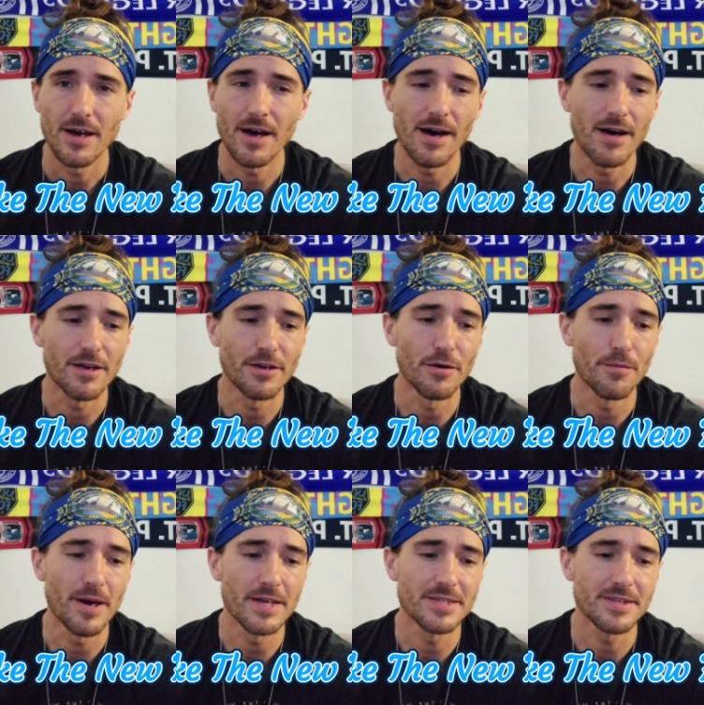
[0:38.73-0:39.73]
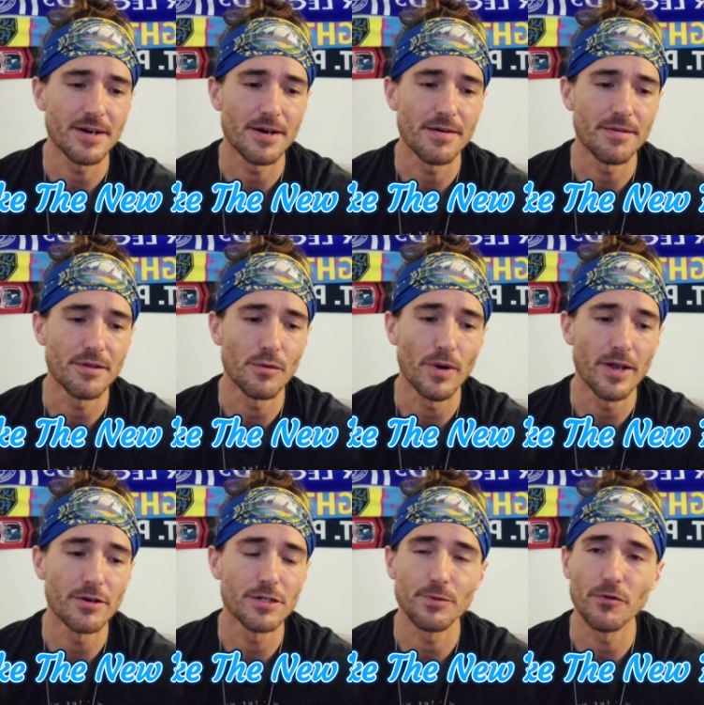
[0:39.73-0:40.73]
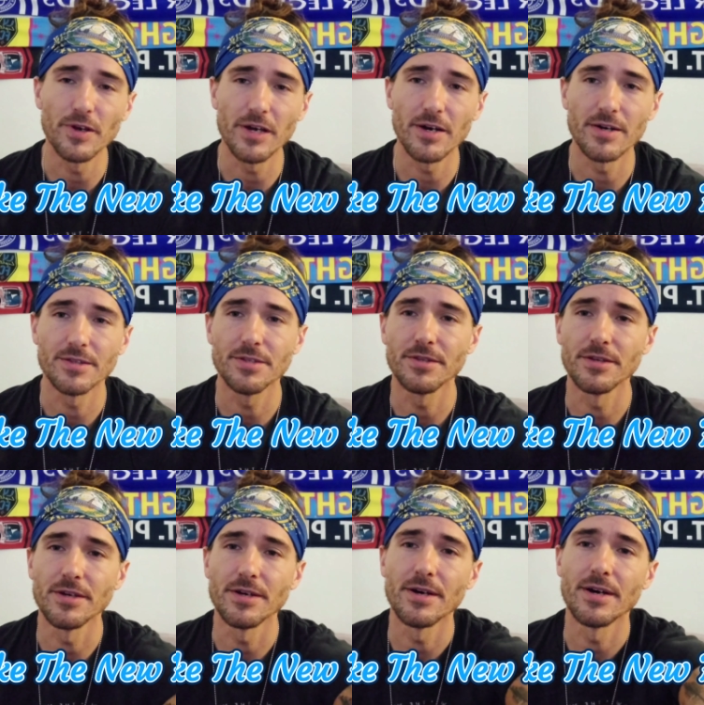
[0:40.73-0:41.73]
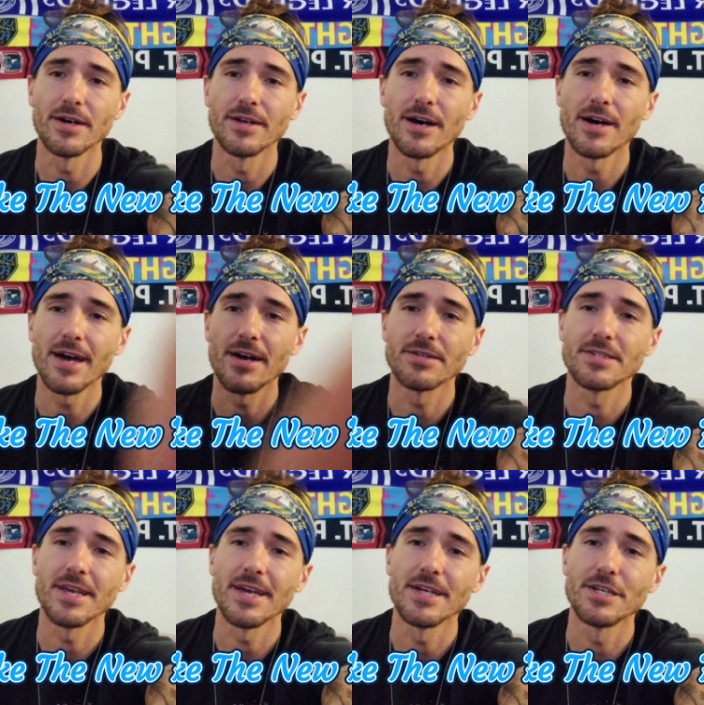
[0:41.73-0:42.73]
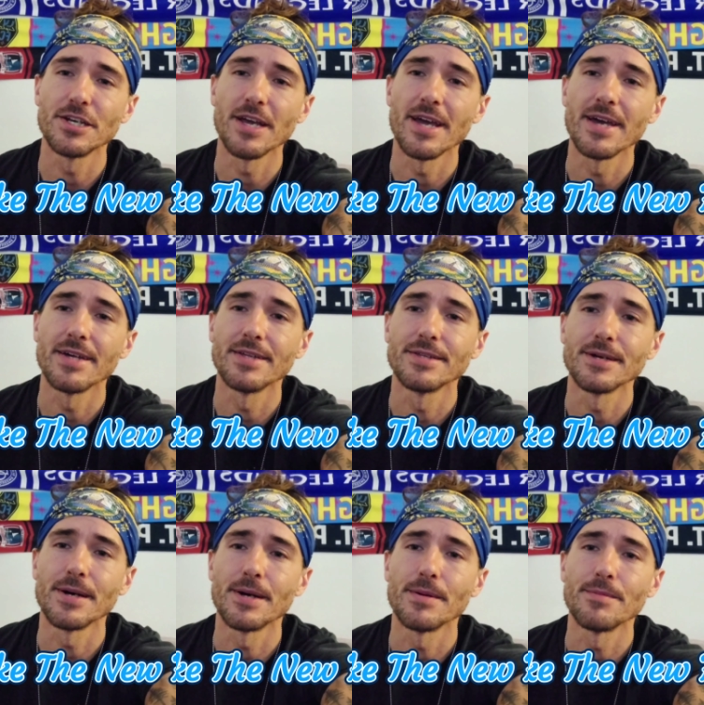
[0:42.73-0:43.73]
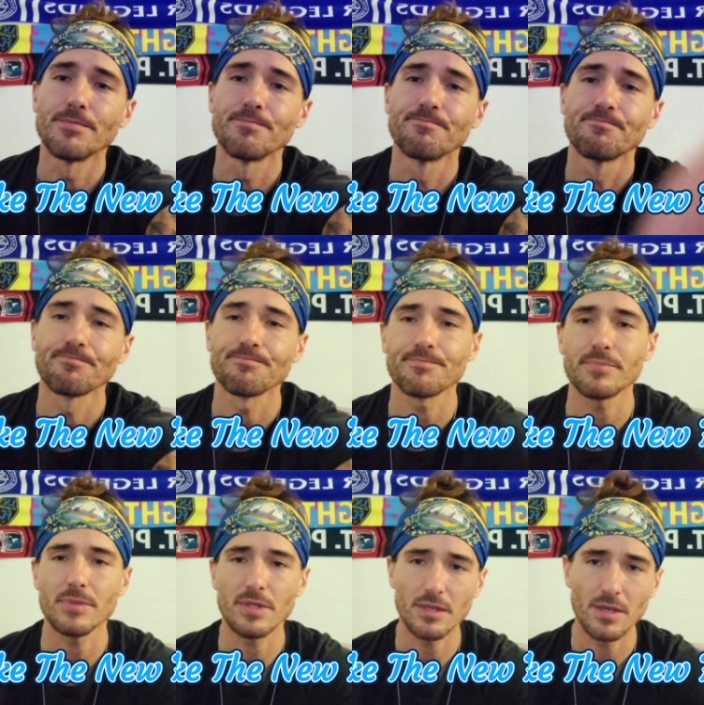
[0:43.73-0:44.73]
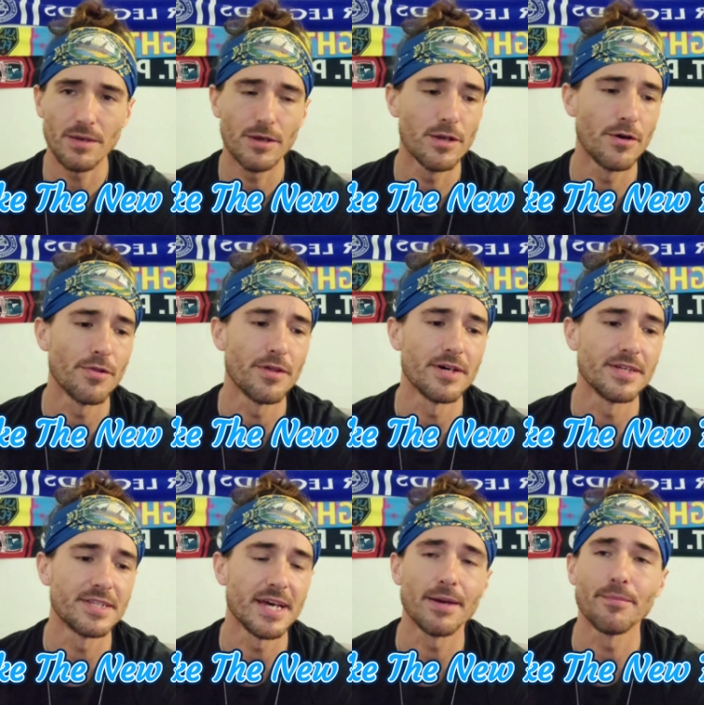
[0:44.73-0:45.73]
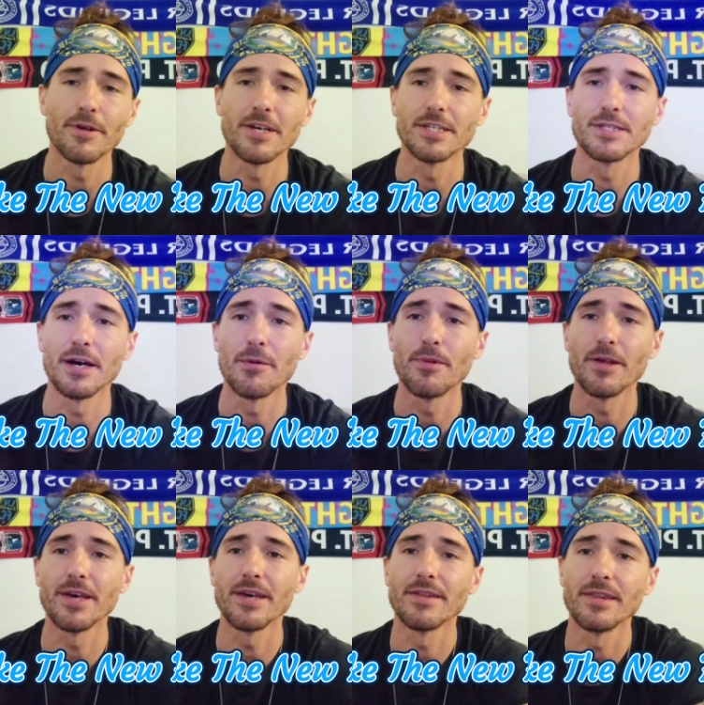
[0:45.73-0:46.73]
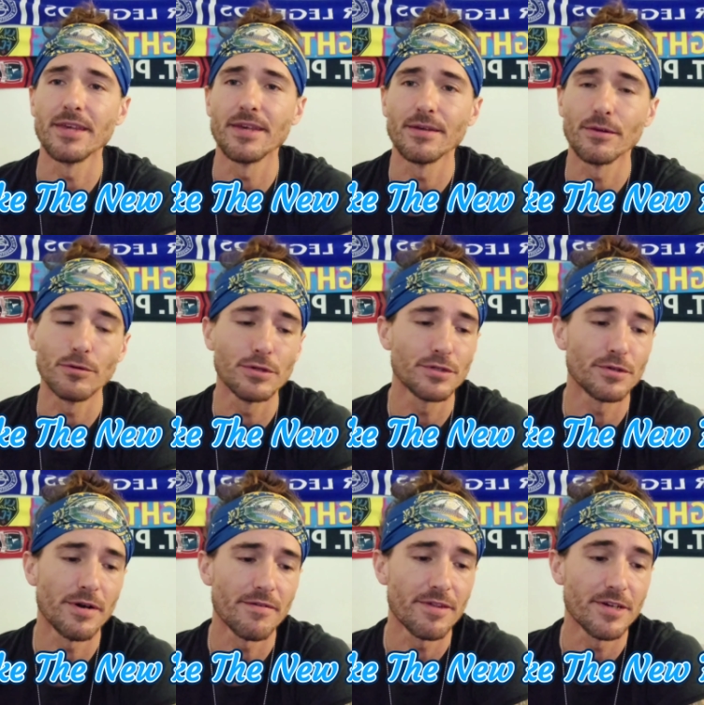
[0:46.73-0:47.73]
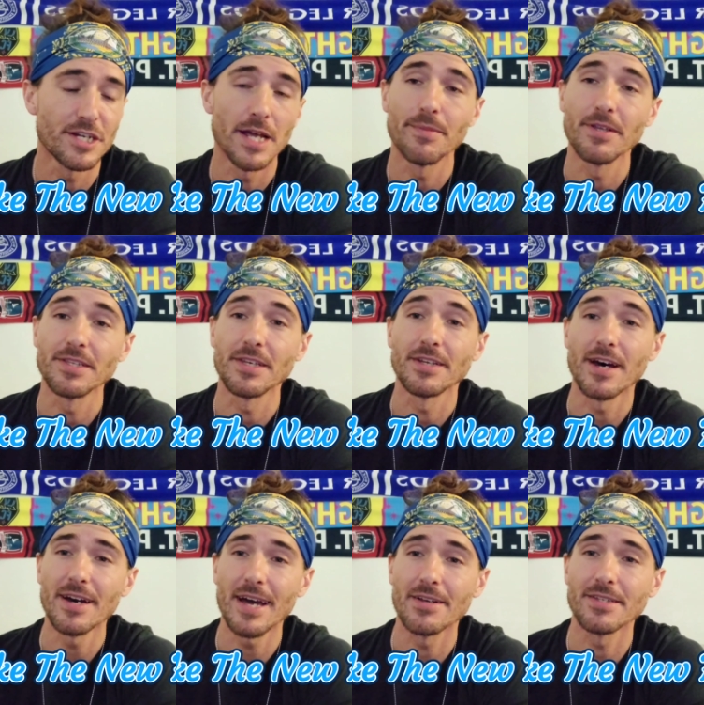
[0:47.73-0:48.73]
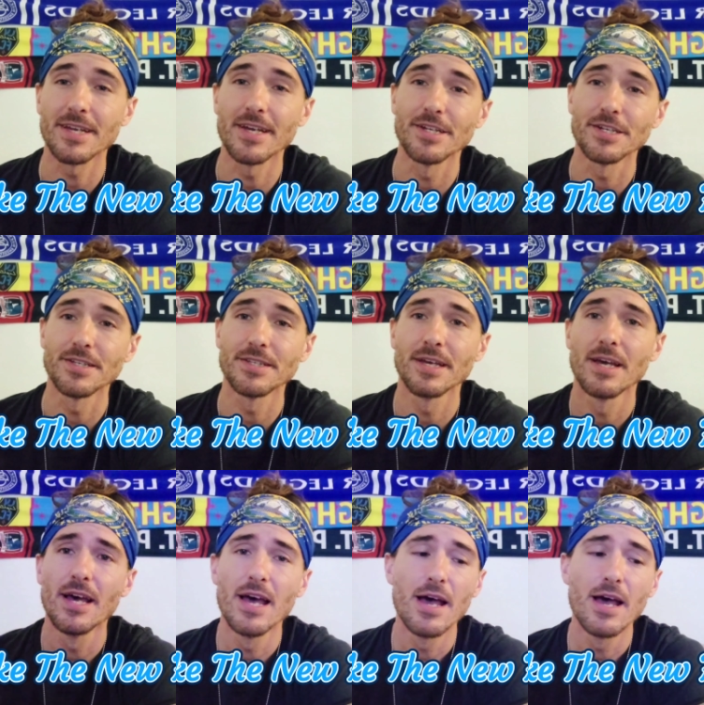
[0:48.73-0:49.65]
uh, you know, based on the winners moving on to the uh, knockout stage and, um, you know, the second place now playing the loser of the Champions League knockout stages.